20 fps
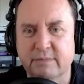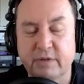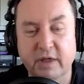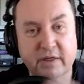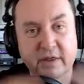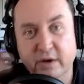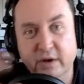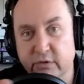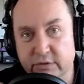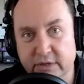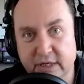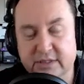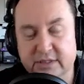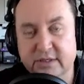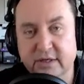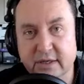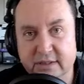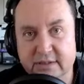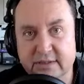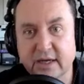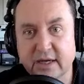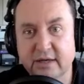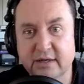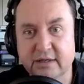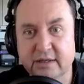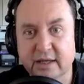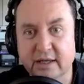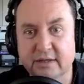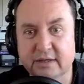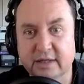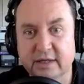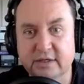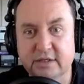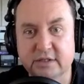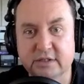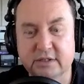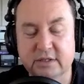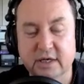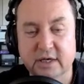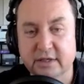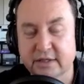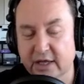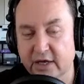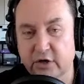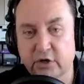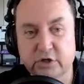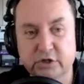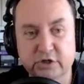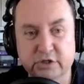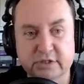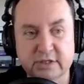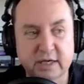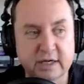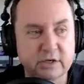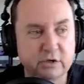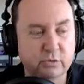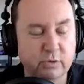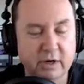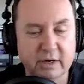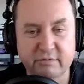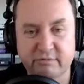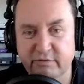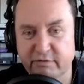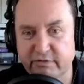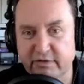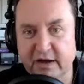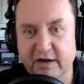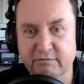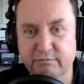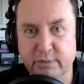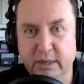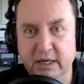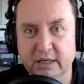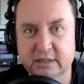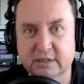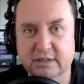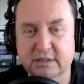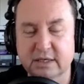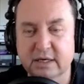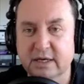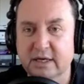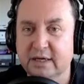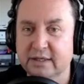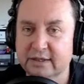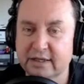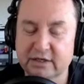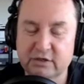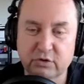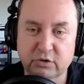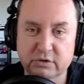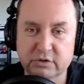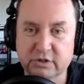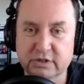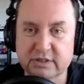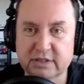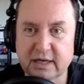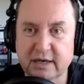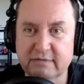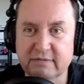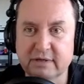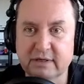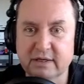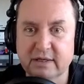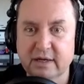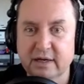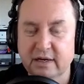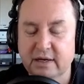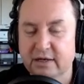Now they don't necessarily tell you that. They just they heard you say you want it for five bucks. They told you seven.